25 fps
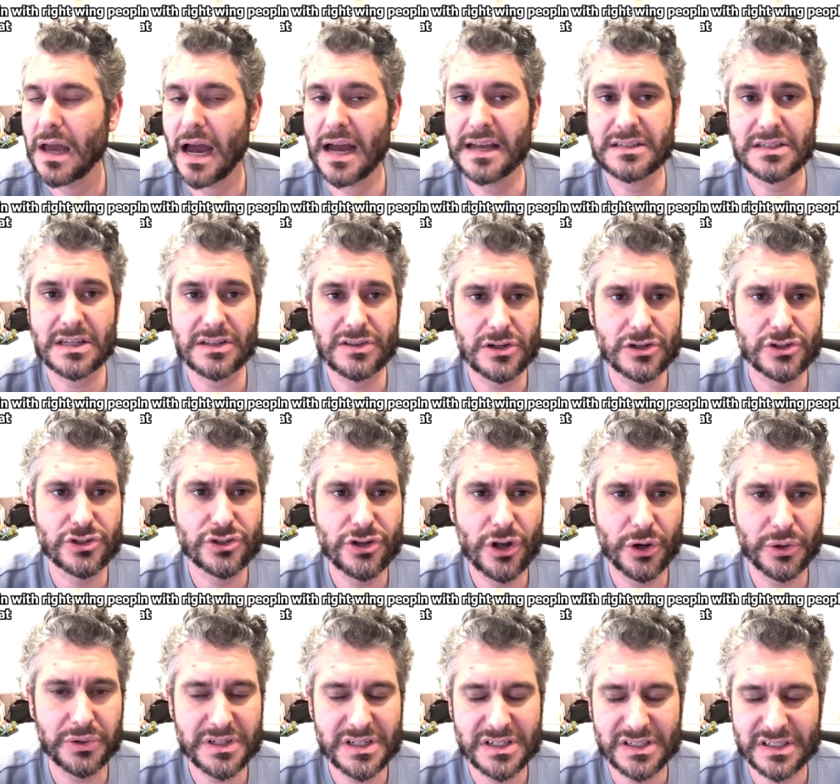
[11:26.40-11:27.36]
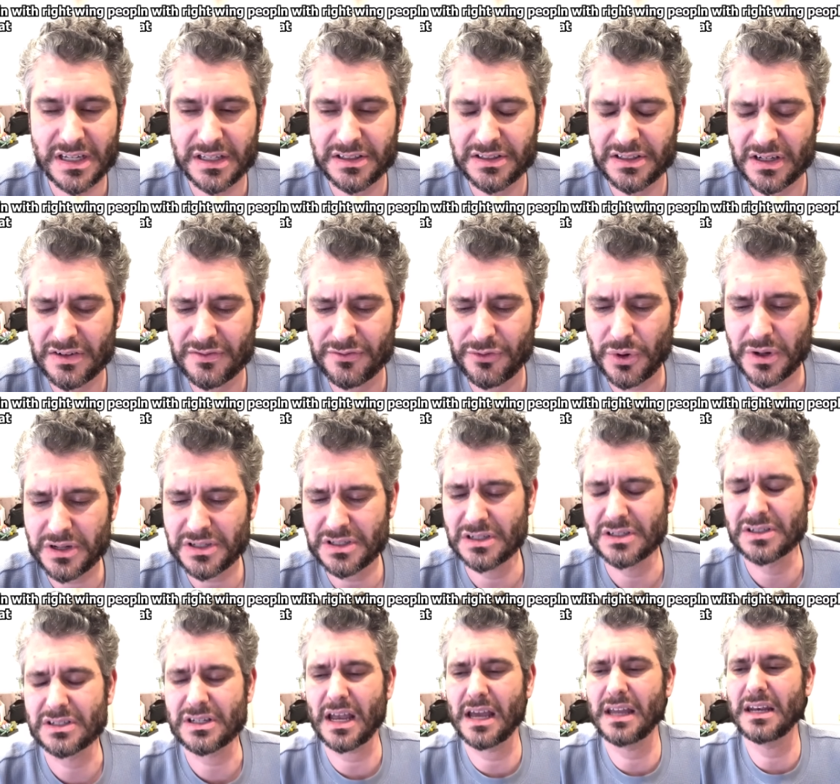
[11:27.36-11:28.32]
I said there's no dissenting
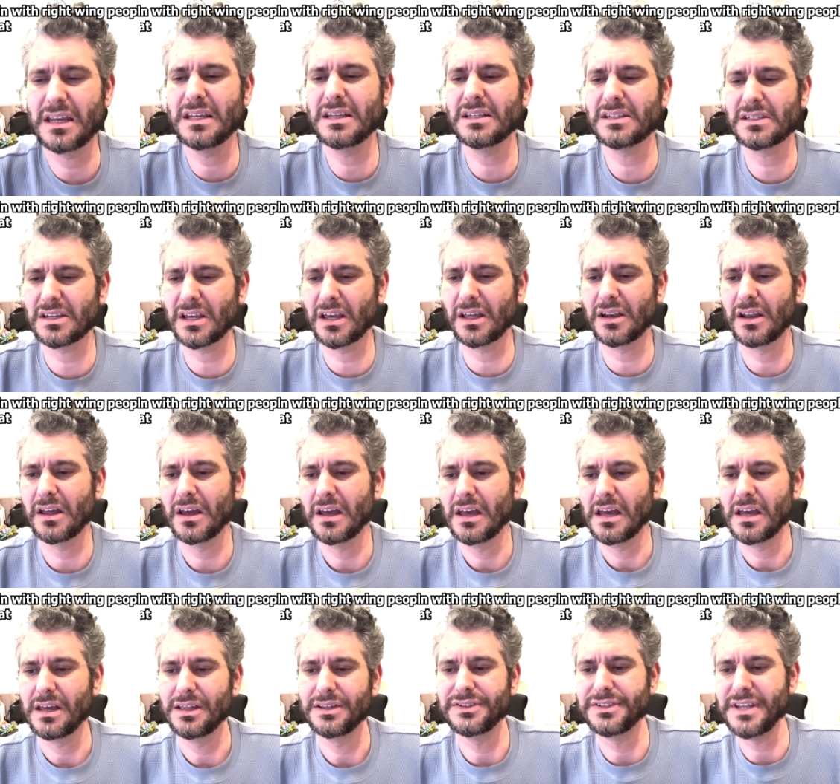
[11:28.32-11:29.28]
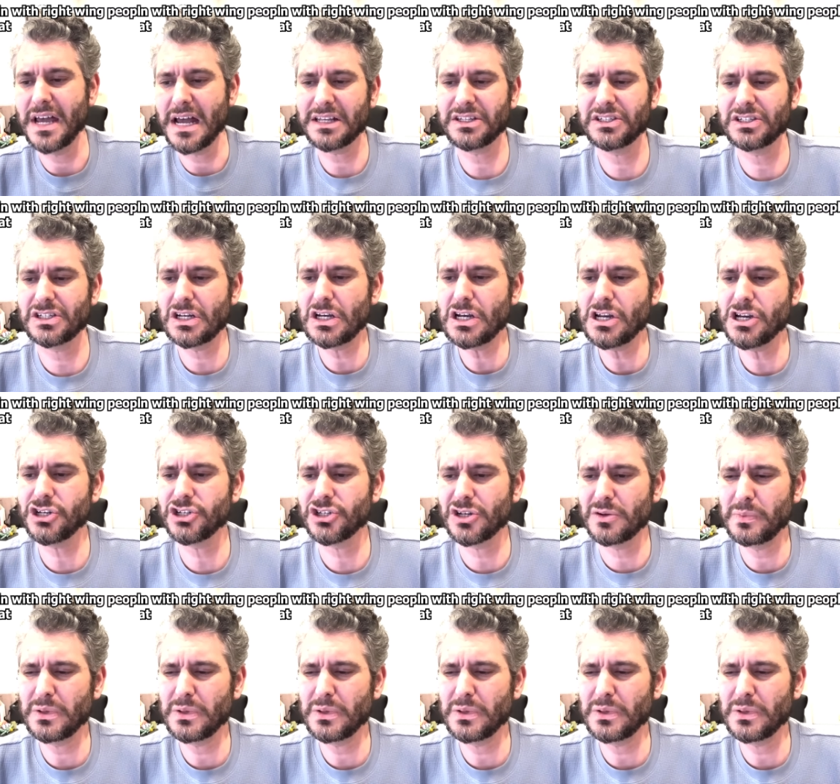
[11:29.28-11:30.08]
voices, and he said Destiny should